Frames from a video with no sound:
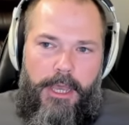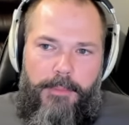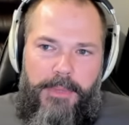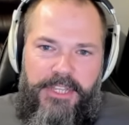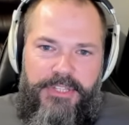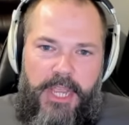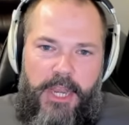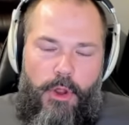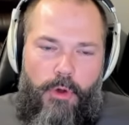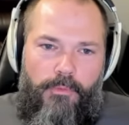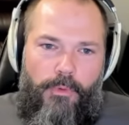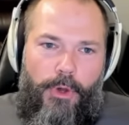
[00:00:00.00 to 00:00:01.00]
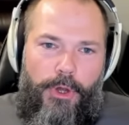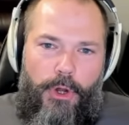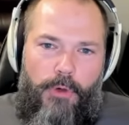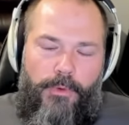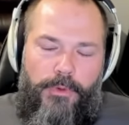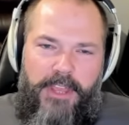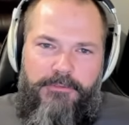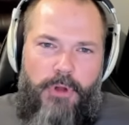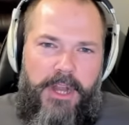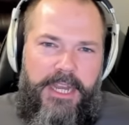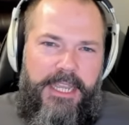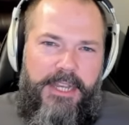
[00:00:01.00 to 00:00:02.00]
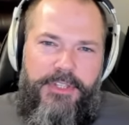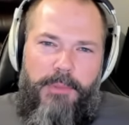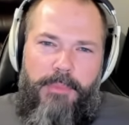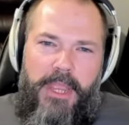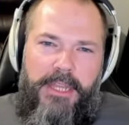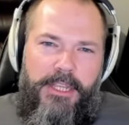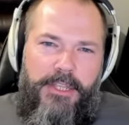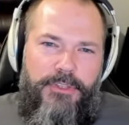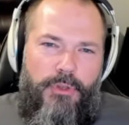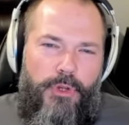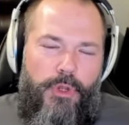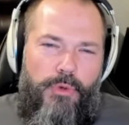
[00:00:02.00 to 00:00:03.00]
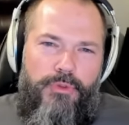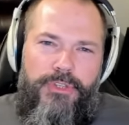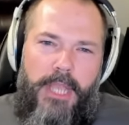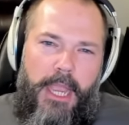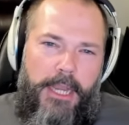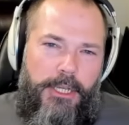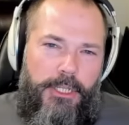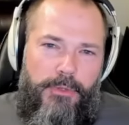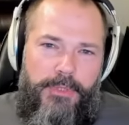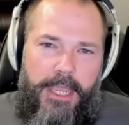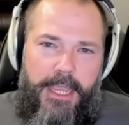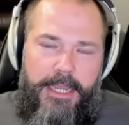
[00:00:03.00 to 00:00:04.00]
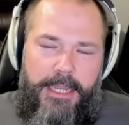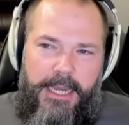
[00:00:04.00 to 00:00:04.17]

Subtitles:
He said over and over, they've tried to get his opinions on whose side do you take.